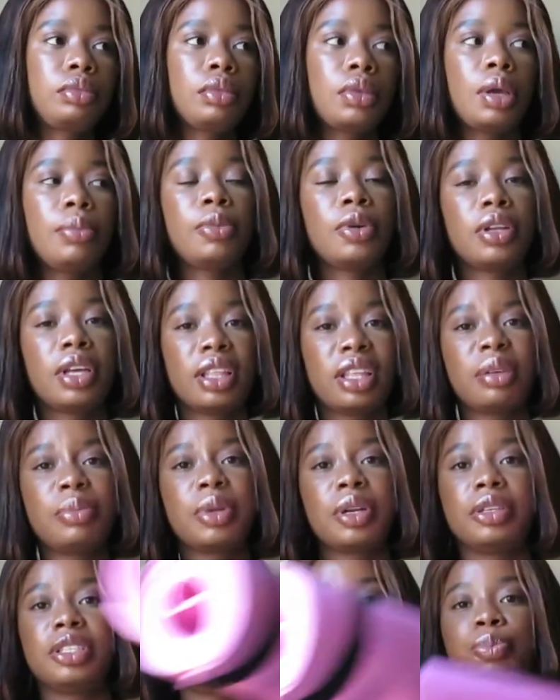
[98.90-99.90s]
I think I'm
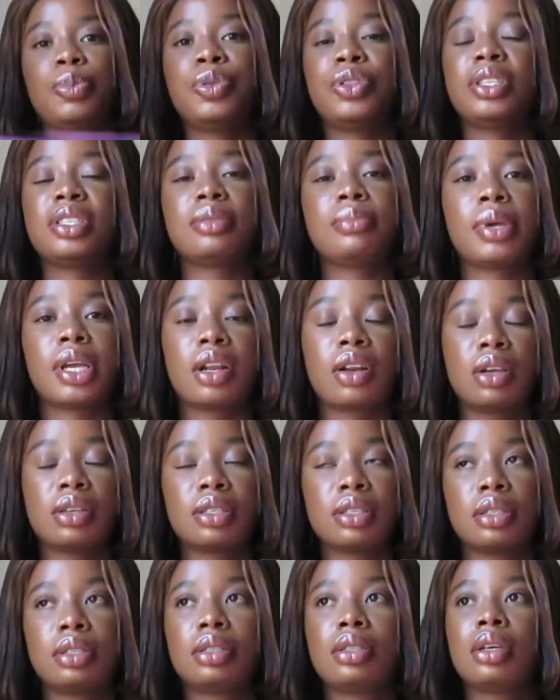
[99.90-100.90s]
gonna just put this in my
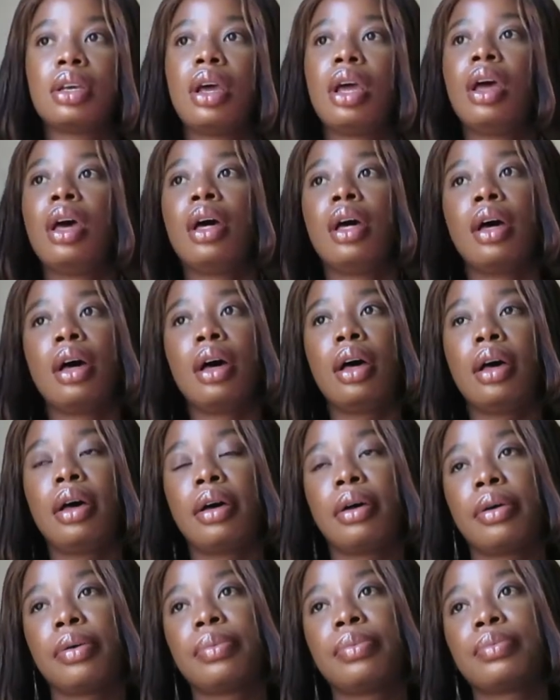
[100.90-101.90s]
closet.
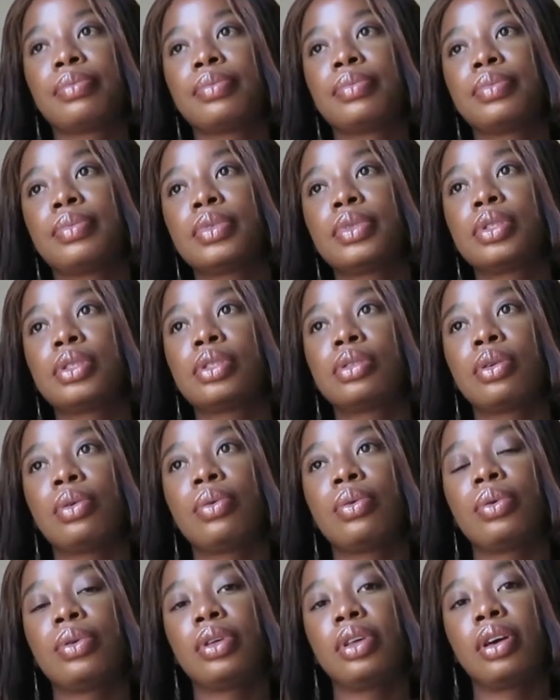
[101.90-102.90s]
So
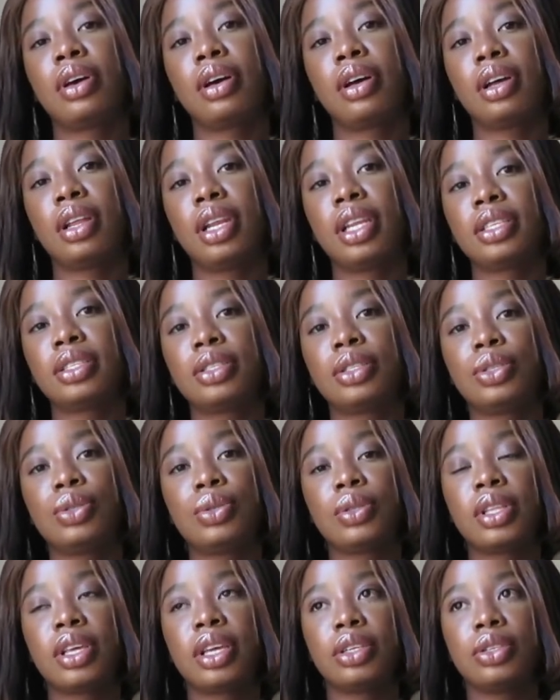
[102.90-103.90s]
yeah, let's
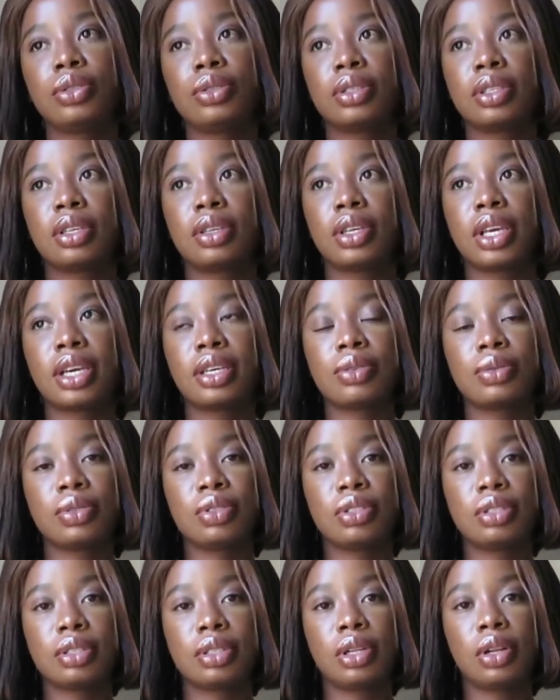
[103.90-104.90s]
do that. You guys will
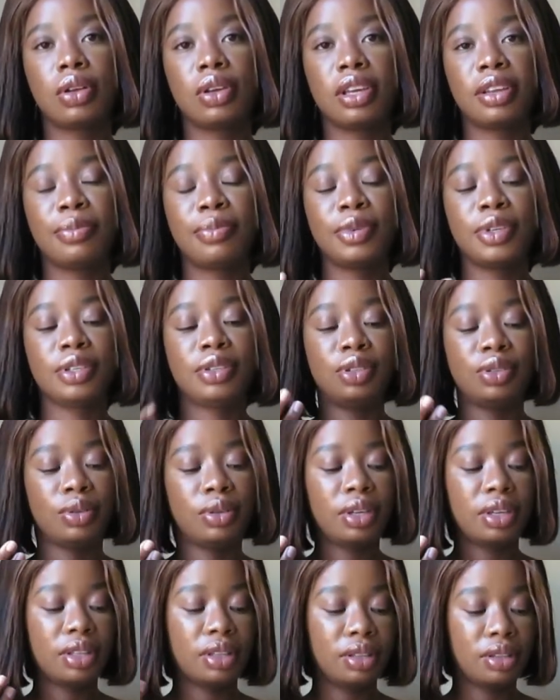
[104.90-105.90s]
just look at me
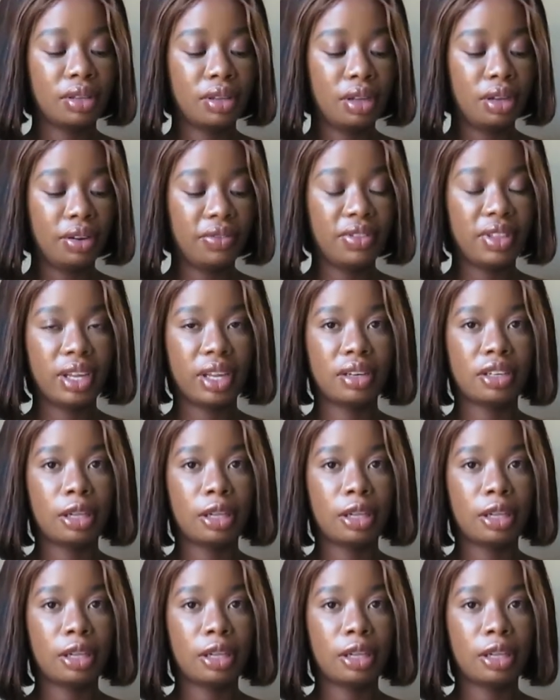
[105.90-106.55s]
doing all of that.